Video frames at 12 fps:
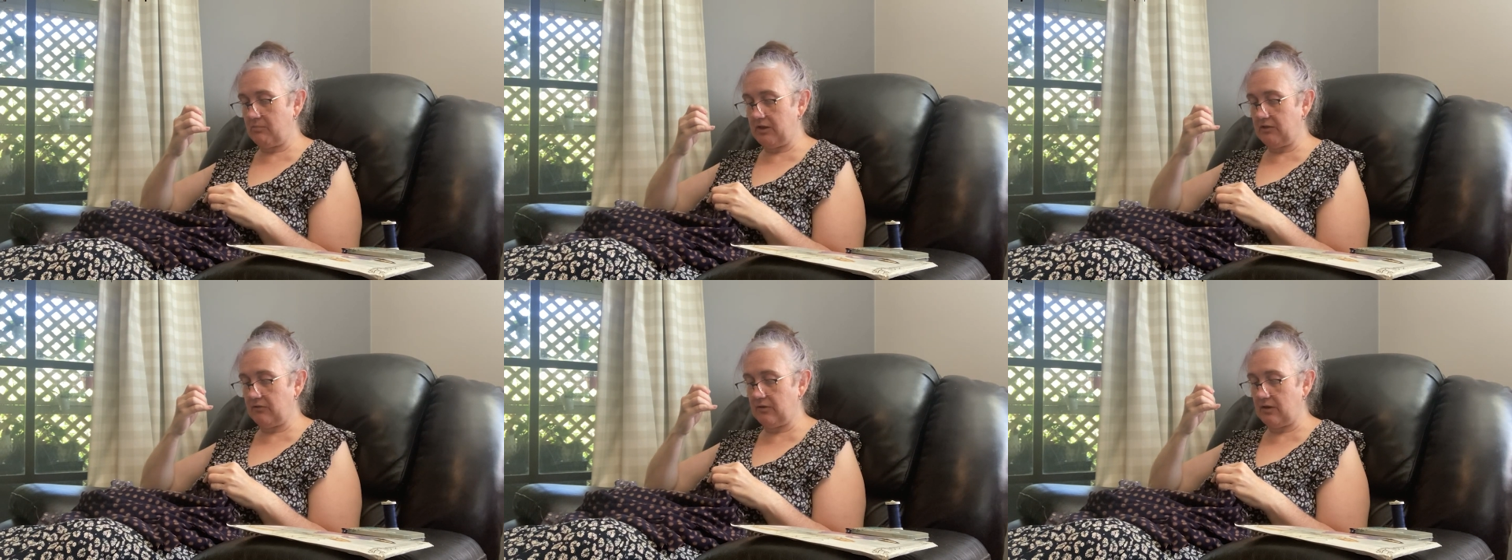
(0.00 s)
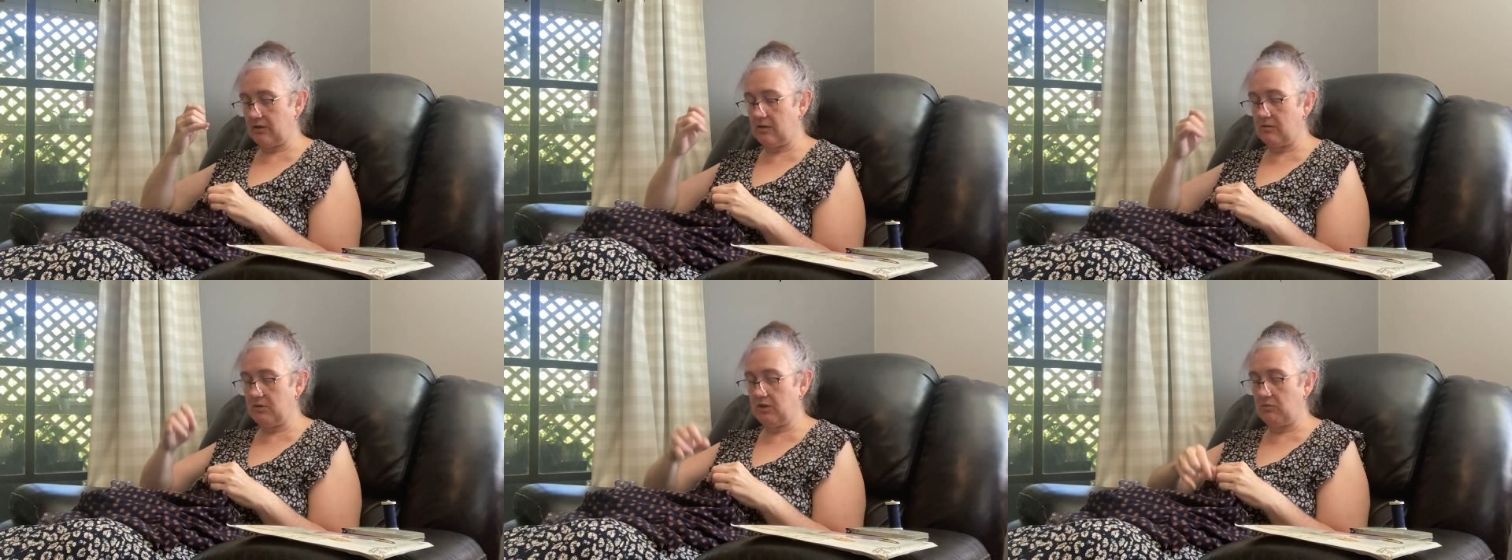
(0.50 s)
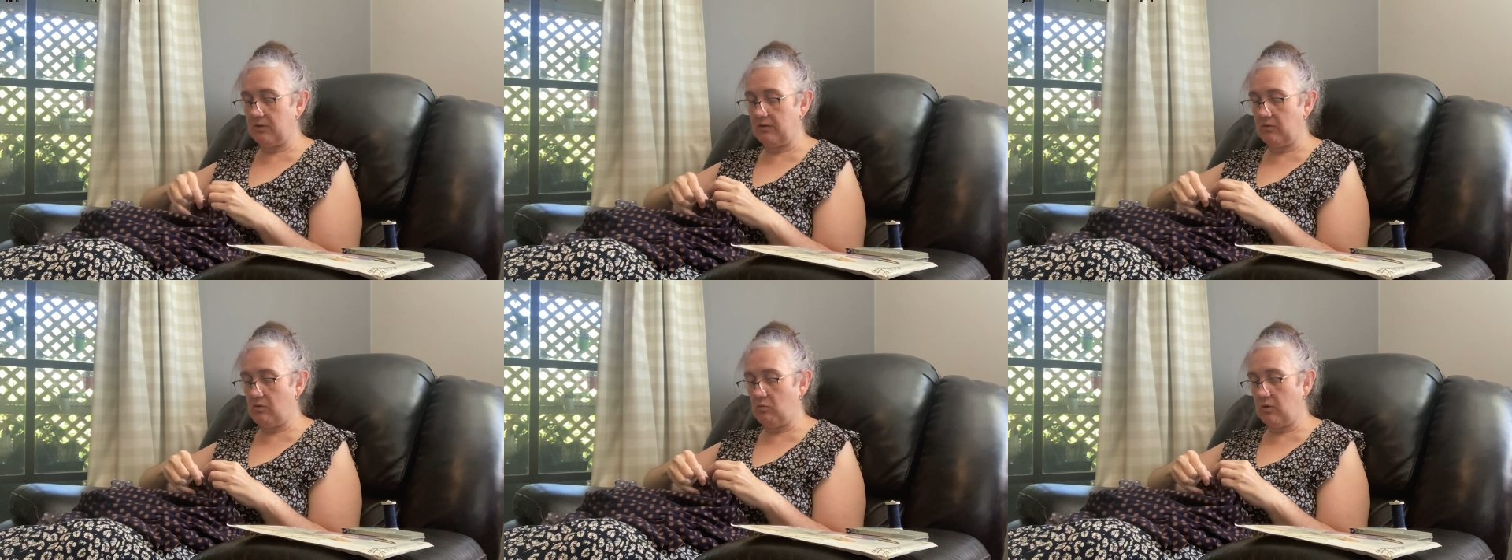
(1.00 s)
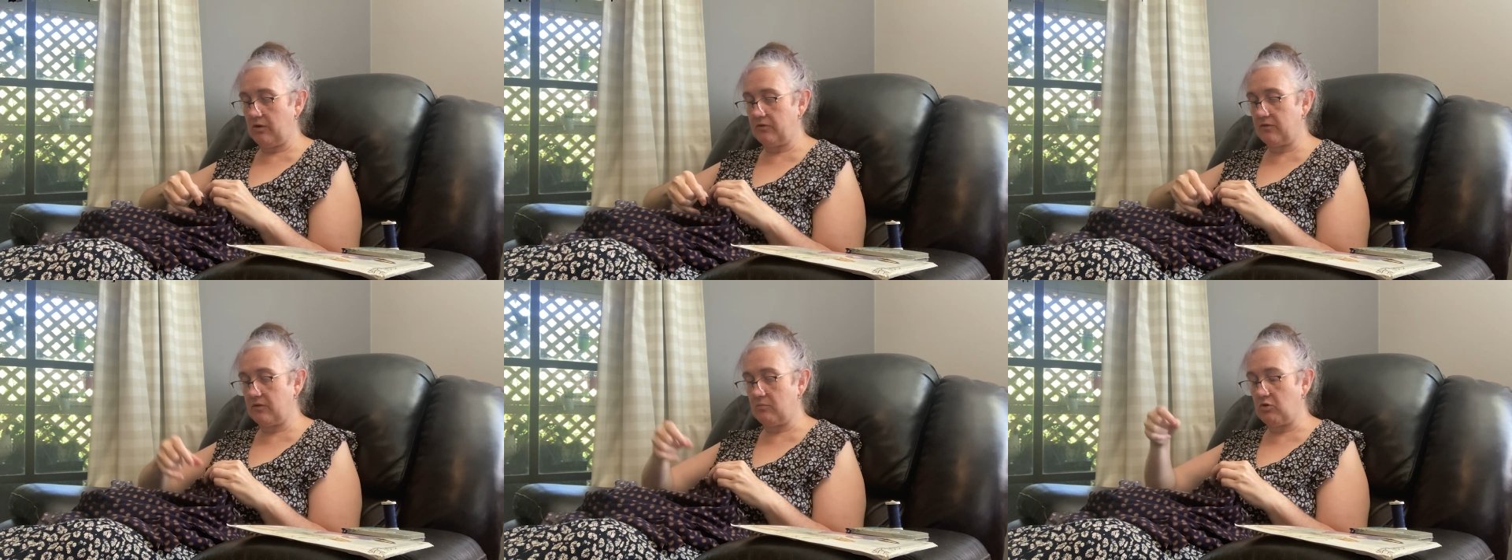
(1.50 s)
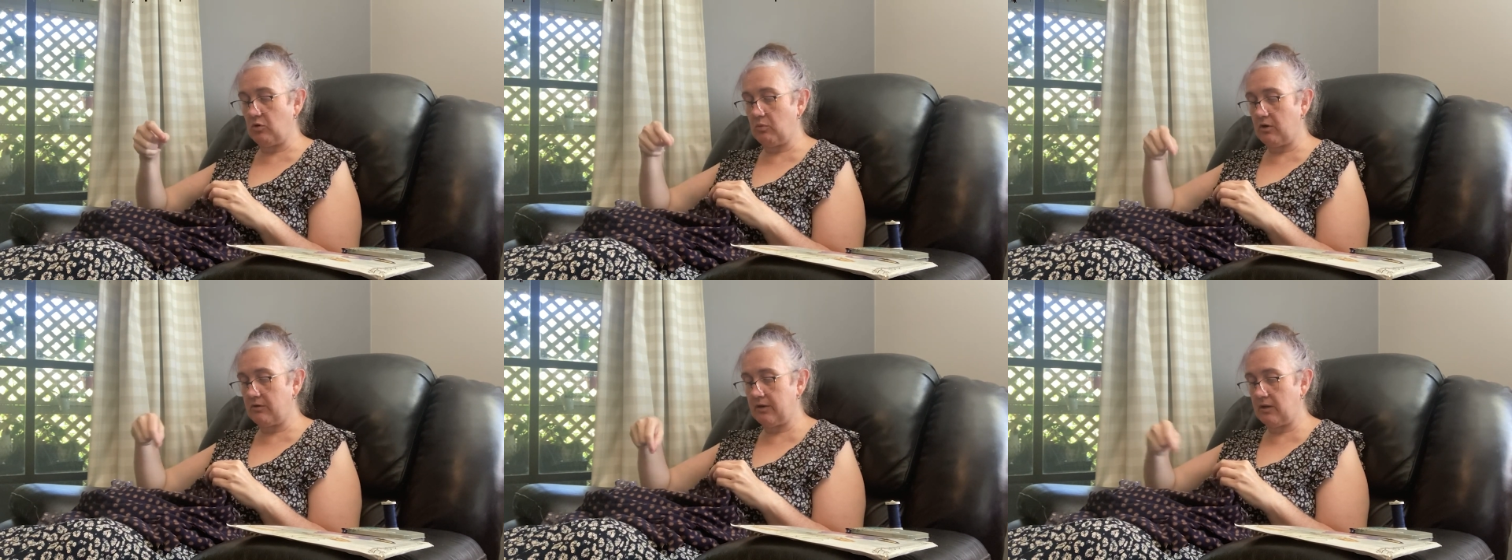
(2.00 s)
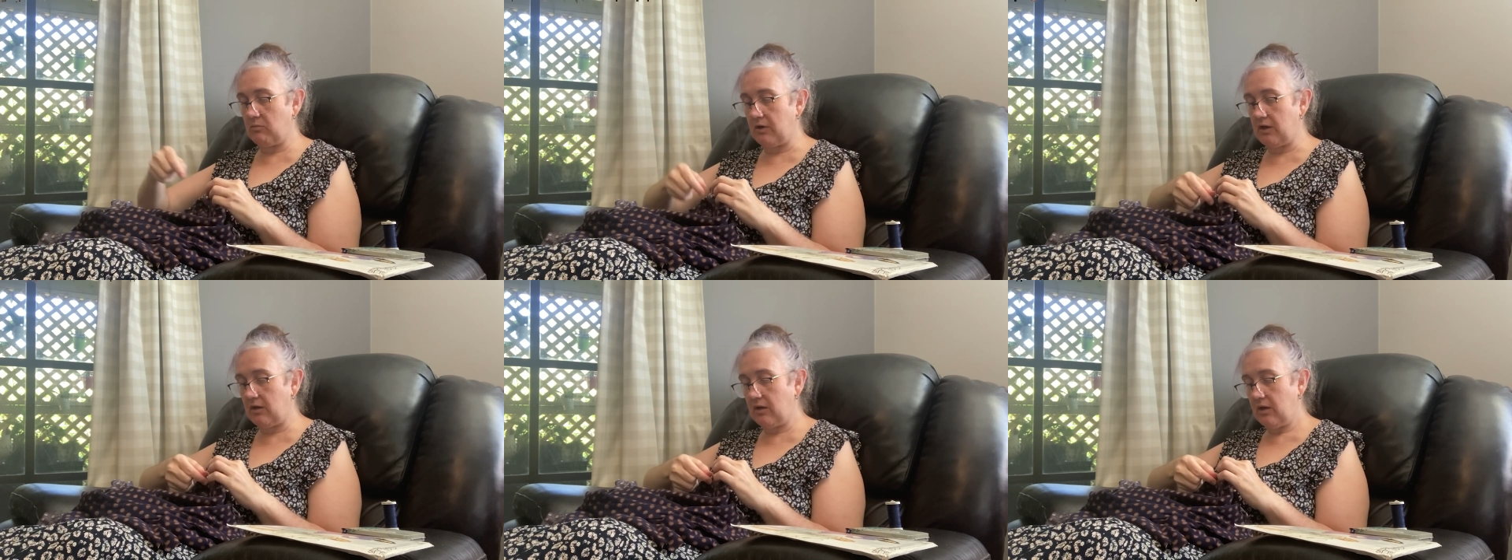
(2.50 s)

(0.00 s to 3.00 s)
but certainly the bigger one was the more worrying one.